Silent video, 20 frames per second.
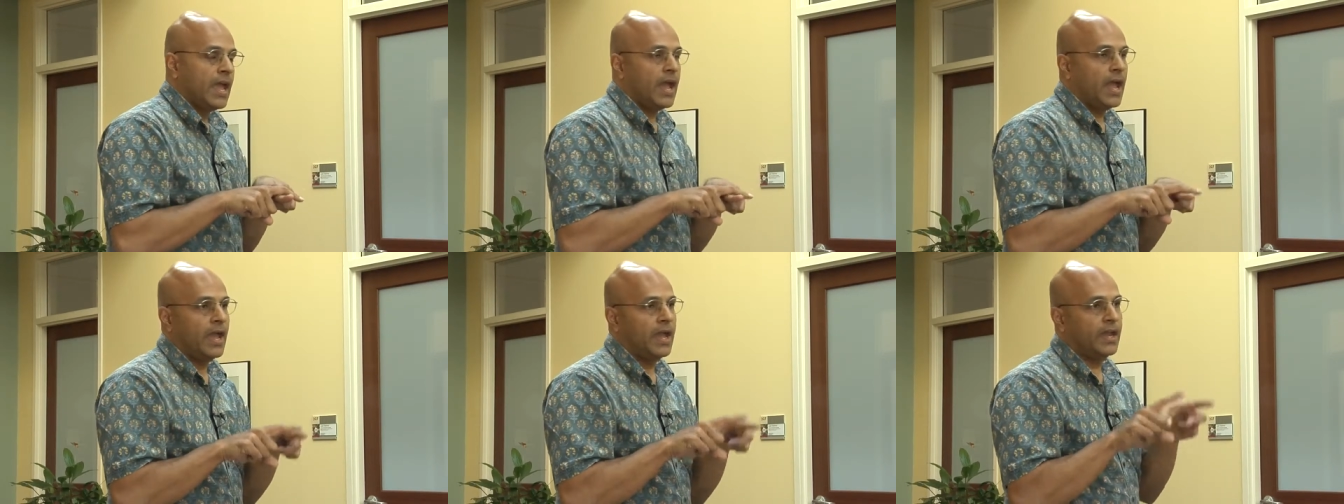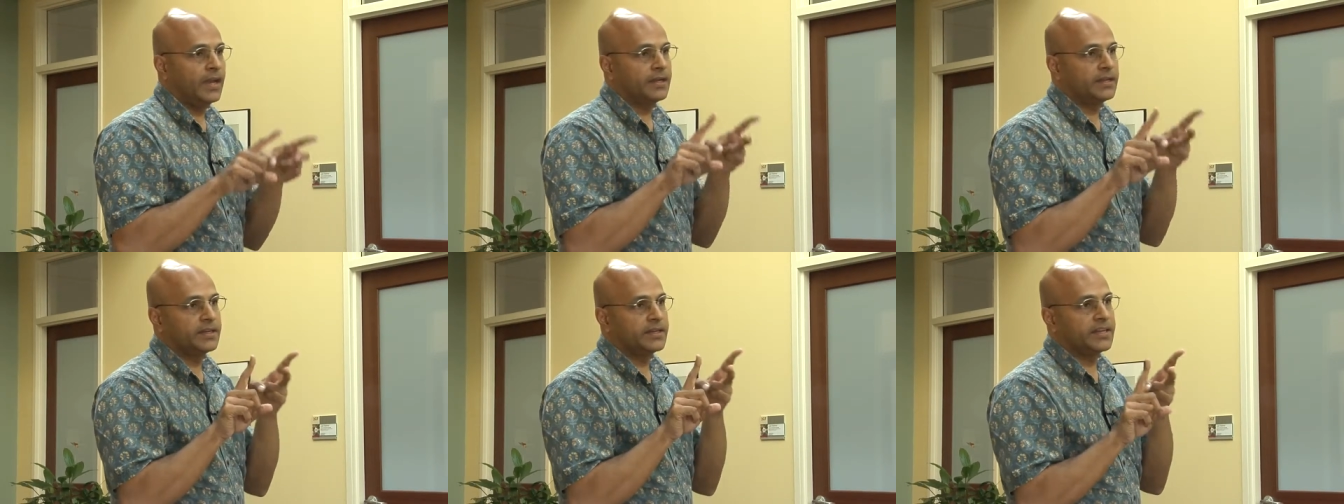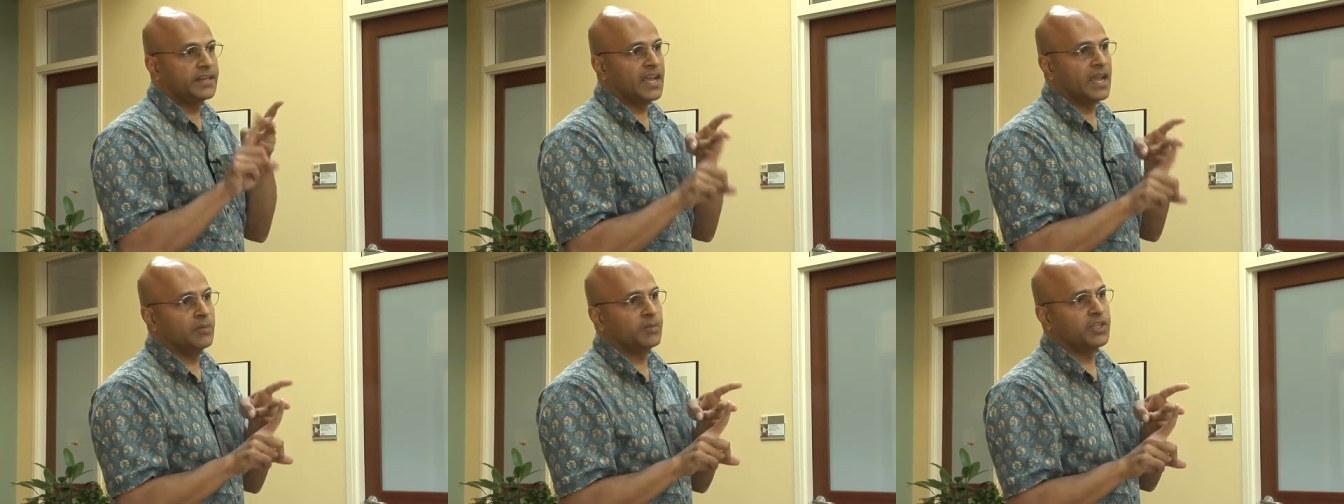
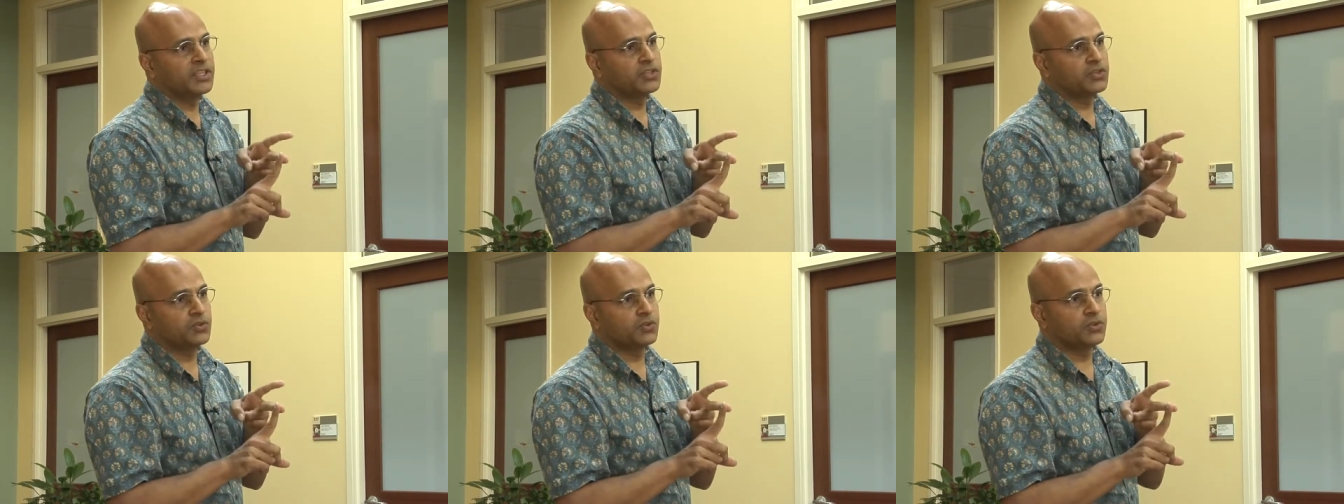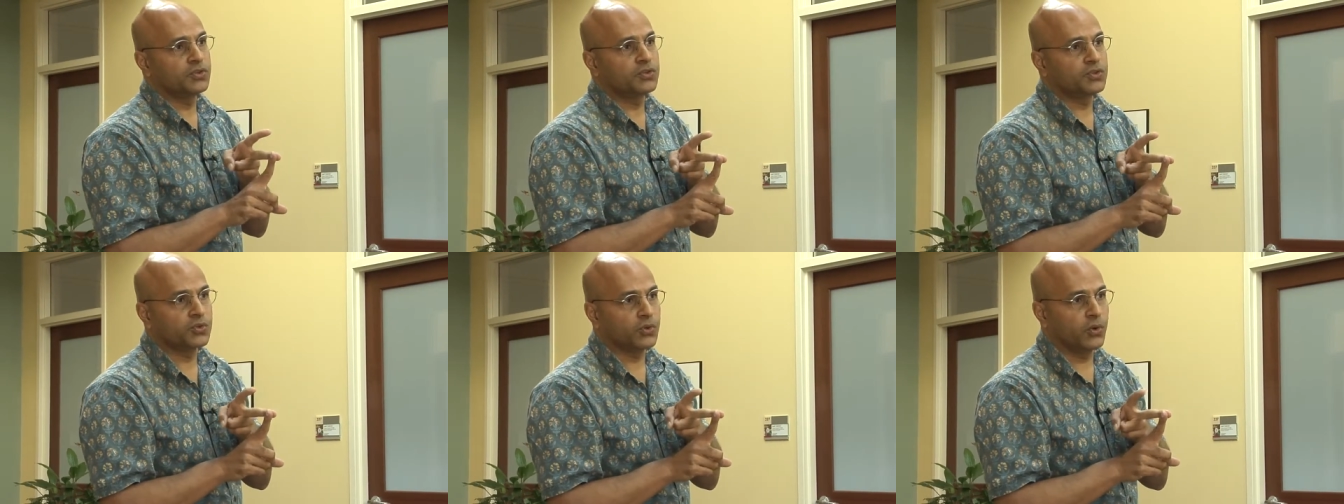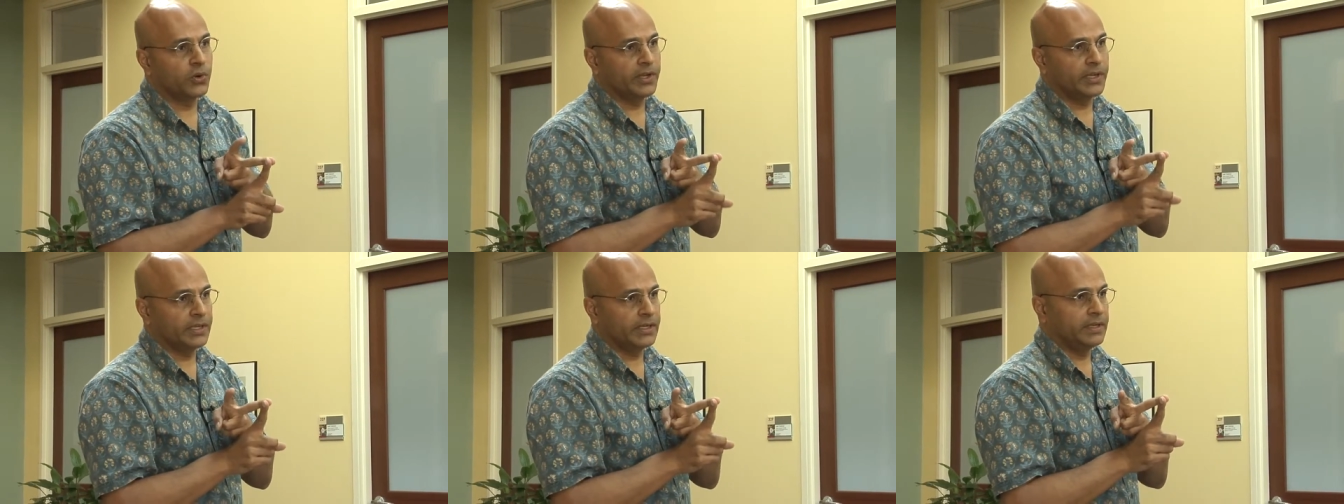and damage to the
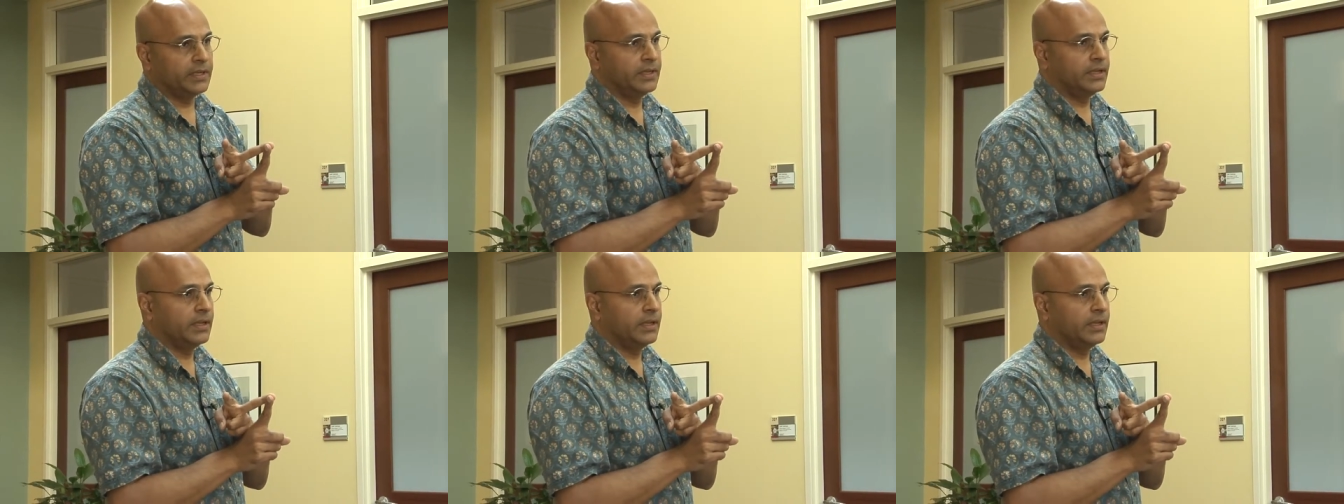soil,